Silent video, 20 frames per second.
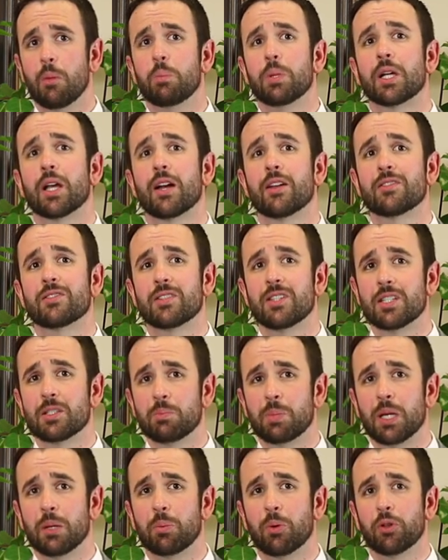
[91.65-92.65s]
Because these
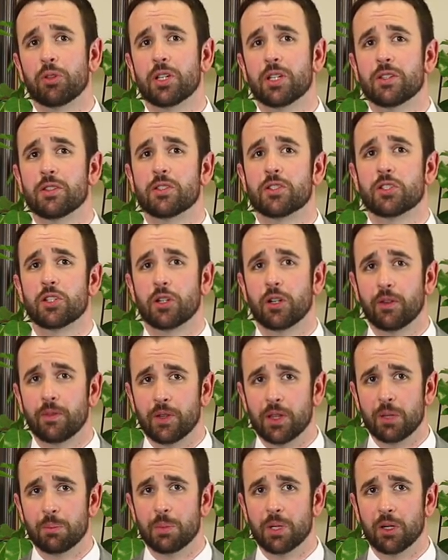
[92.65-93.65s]
people didn't
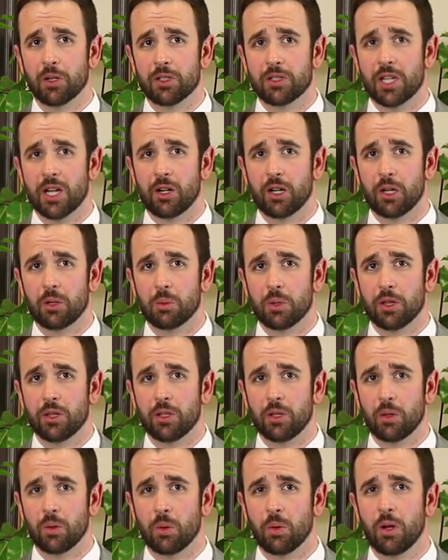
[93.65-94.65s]
serve in the military
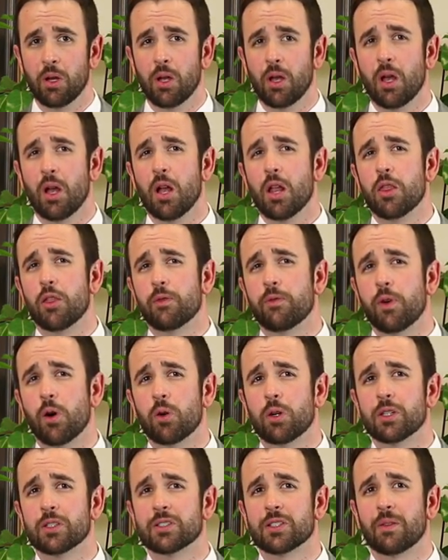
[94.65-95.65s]
with you, the
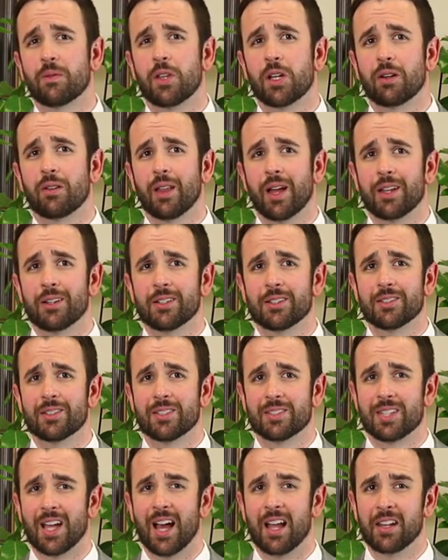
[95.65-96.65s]
focus of their letters
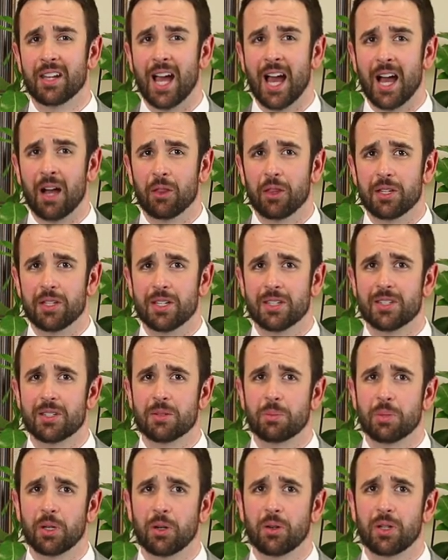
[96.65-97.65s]
is on how the
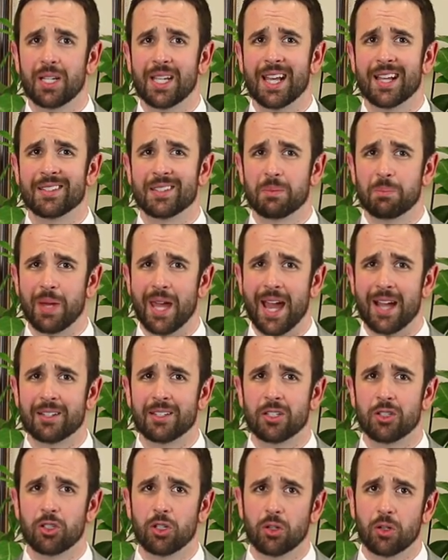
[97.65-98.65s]
disability has
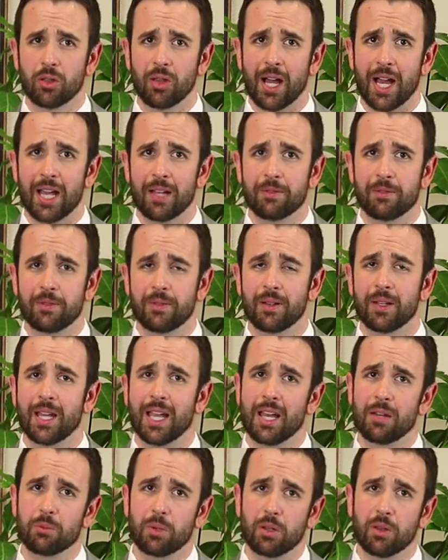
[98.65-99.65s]
impacted your life
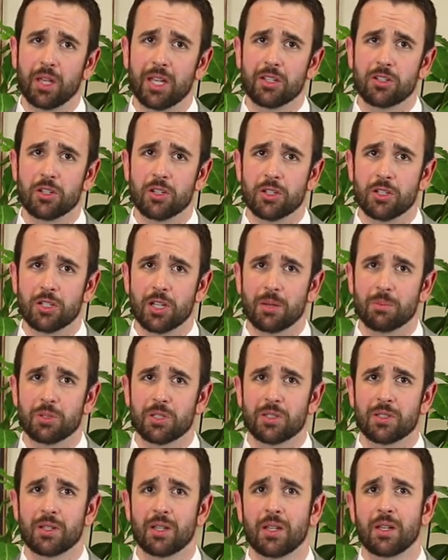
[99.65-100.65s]
and
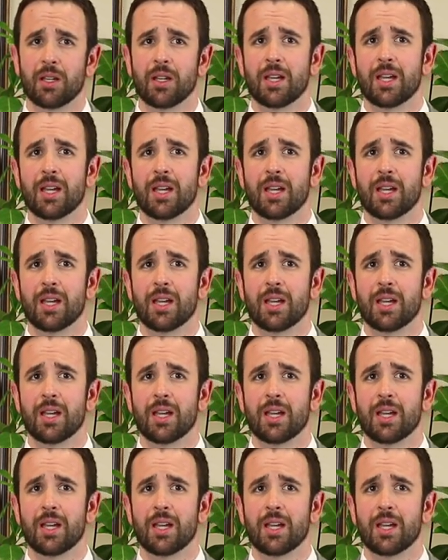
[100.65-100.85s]
relationships.